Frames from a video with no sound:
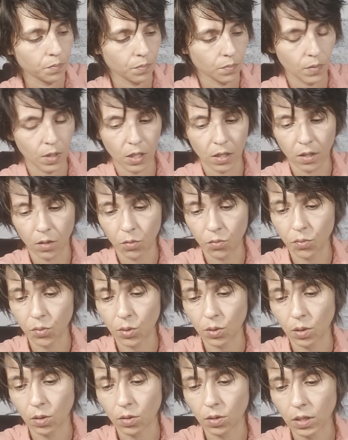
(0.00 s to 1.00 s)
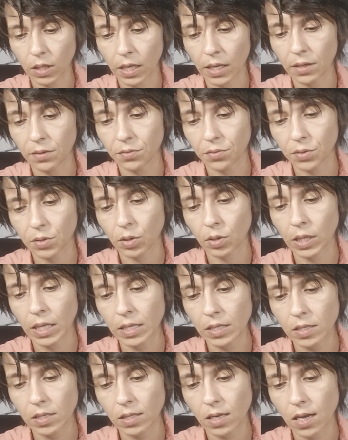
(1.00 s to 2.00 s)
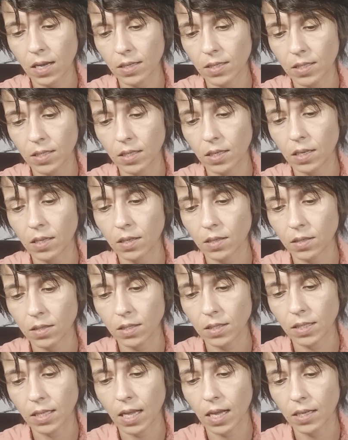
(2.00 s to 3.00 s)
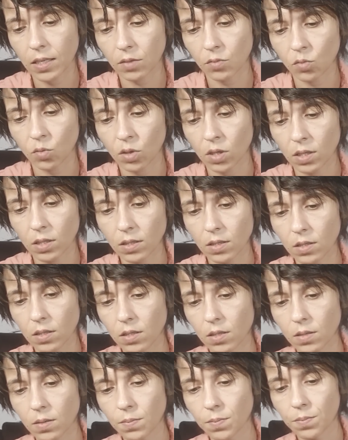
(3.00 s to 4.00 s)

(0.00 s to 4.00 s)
you know for your life so let's uh, see this knight of wands